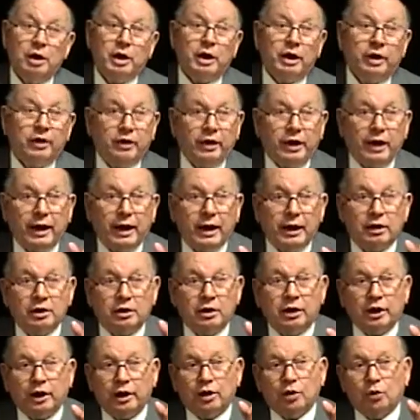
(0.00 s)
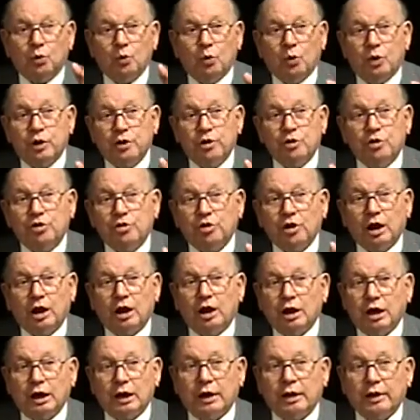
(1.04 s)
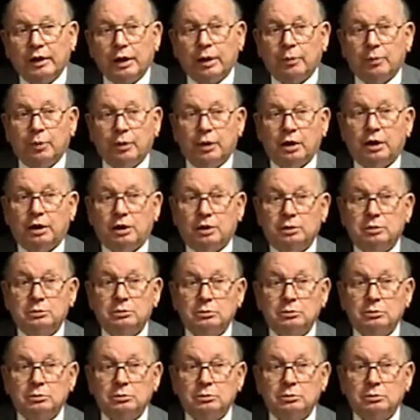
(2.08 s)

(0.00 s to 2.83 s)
And they hadn't taken one shell out of that pile.